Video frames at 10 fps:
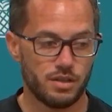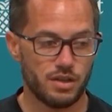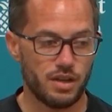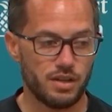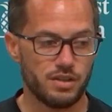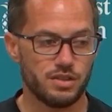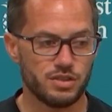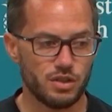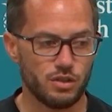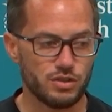Okay,
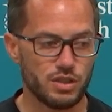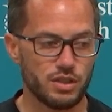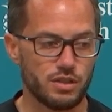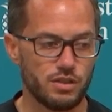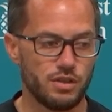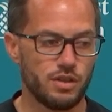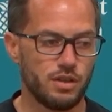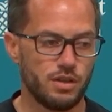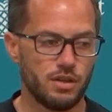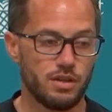so it's like,
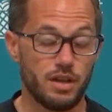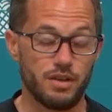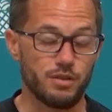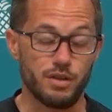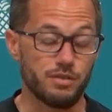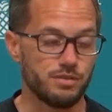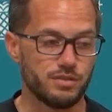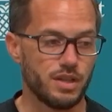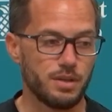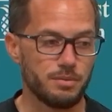I don't know.
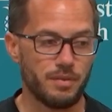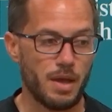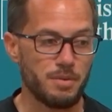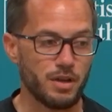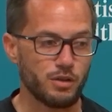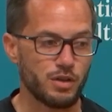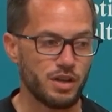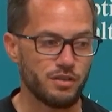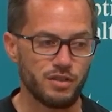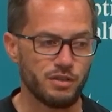I'm not
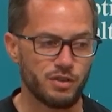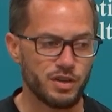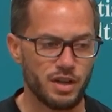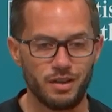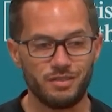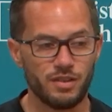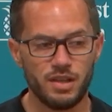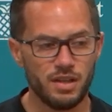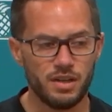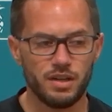creative enough right now. I
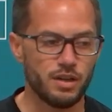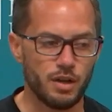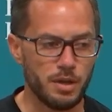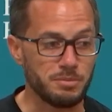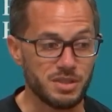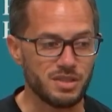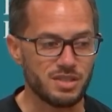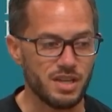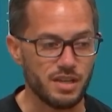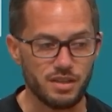emptied the
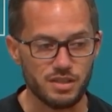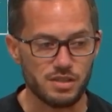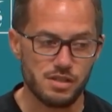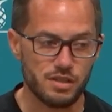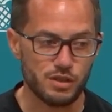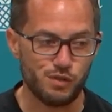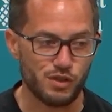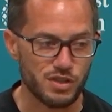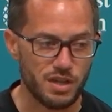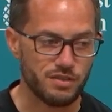tank this
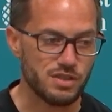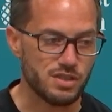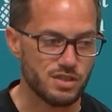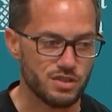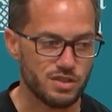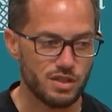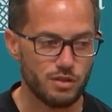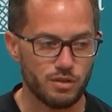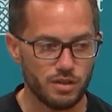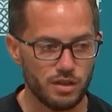first half of the season, so
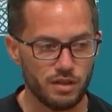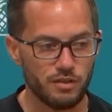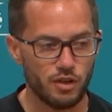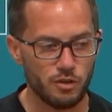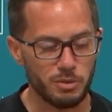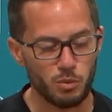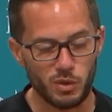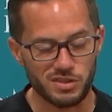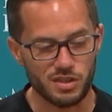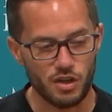all of my
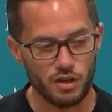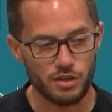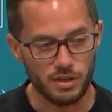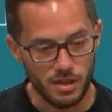wit's gone.